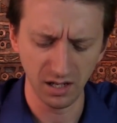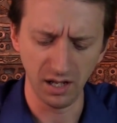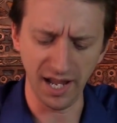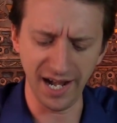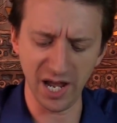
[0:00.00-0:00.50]

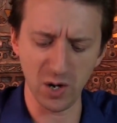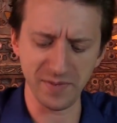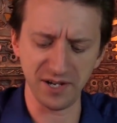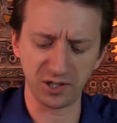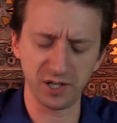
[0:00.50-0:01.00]
Allow
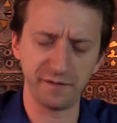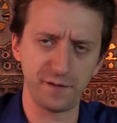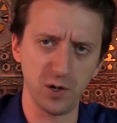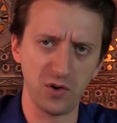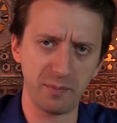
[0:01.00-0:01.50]
me to
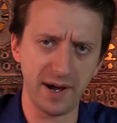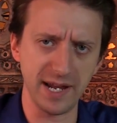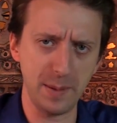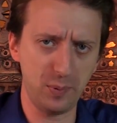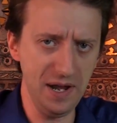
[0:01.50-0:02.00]
confer with my
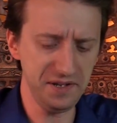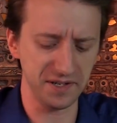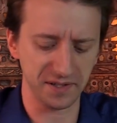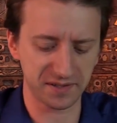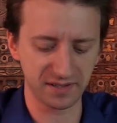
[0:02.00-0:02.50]

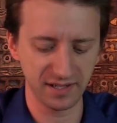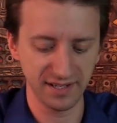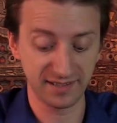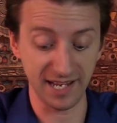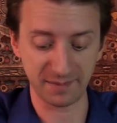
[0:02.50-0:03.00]
apprentice,
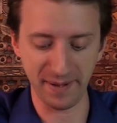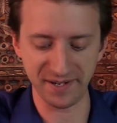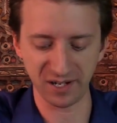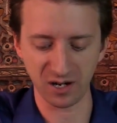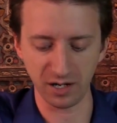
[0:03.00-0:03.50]
says
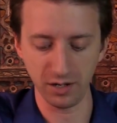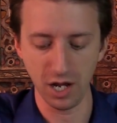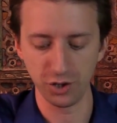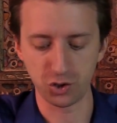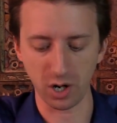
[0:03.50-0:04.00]
Pentagon,
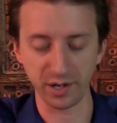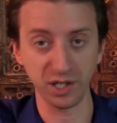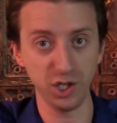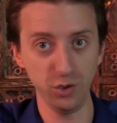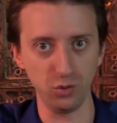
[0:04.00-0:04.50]

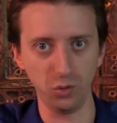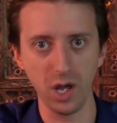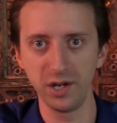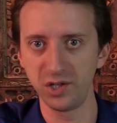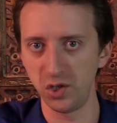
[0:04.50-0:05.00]
drawing you
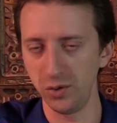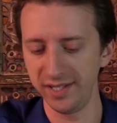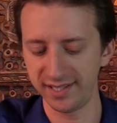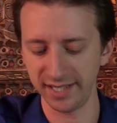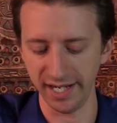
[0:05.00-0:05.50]
to
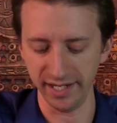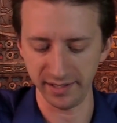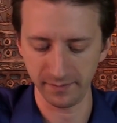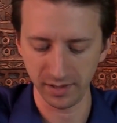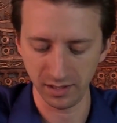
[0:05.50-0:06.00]
his
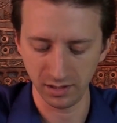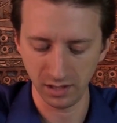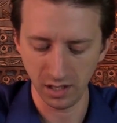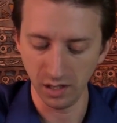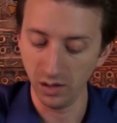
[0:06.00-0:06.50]
side.
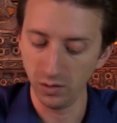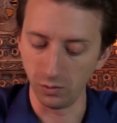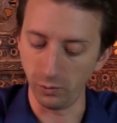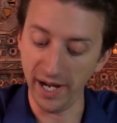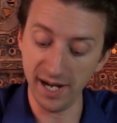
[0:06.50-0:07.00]

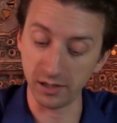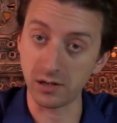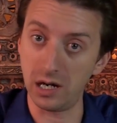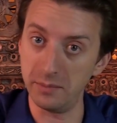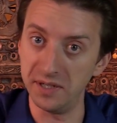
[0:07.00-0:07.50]
Well,
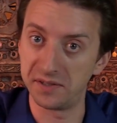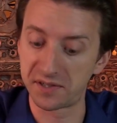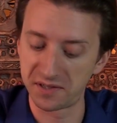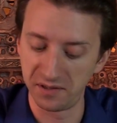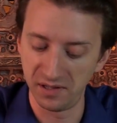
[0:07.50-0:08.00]

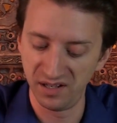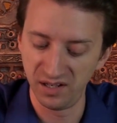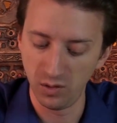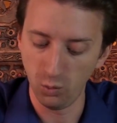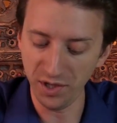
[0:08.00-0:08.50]
Comments,
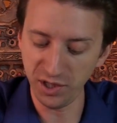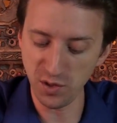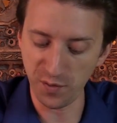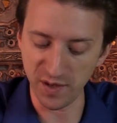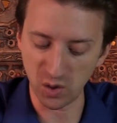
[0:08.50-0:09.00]
what do
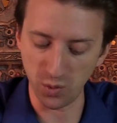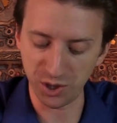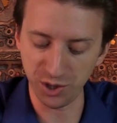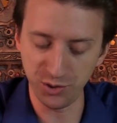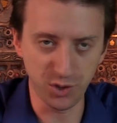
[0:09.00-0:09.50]
you think we
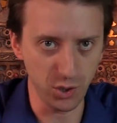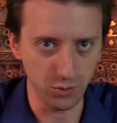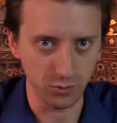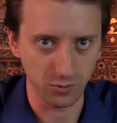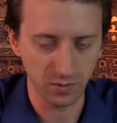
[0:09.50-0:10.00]
should do?